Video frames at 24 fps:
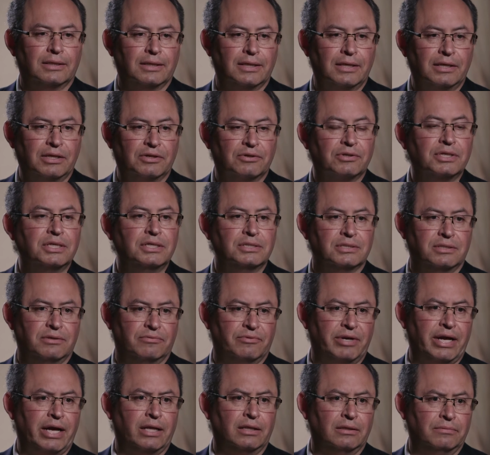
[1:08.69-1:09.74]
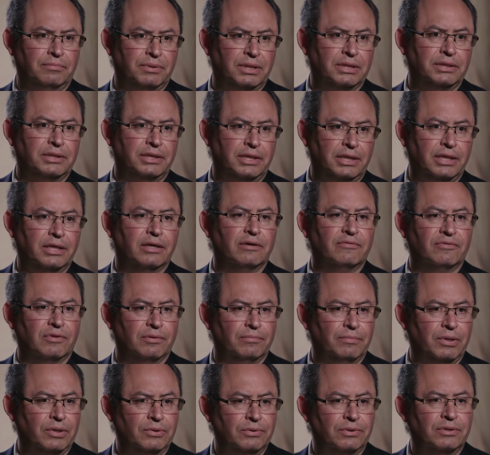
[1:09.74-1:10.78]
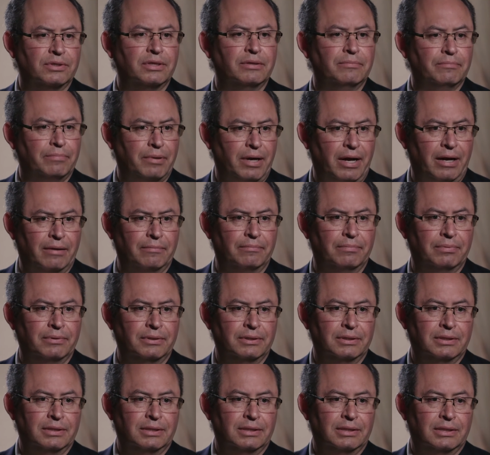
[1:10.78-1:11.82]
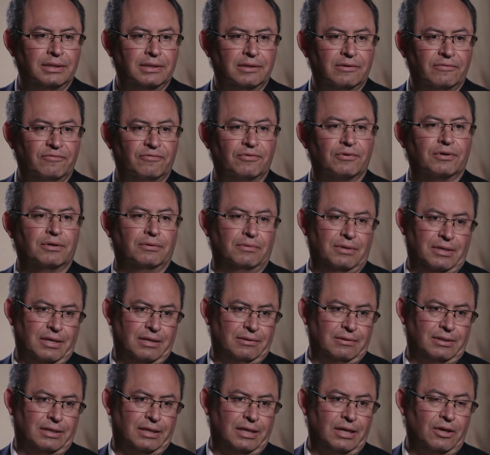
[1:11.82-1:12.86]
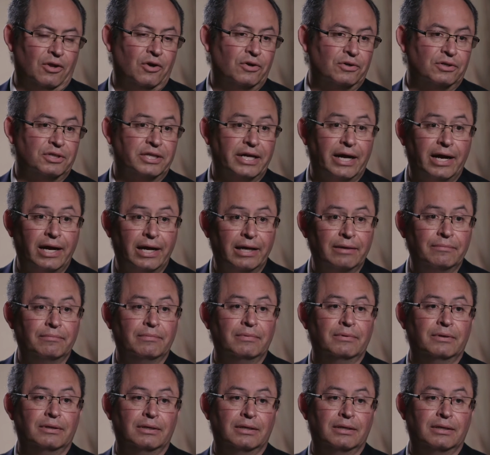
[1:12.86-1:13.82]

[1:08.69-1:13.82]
increase the reliability of the motor and pump for a longer time,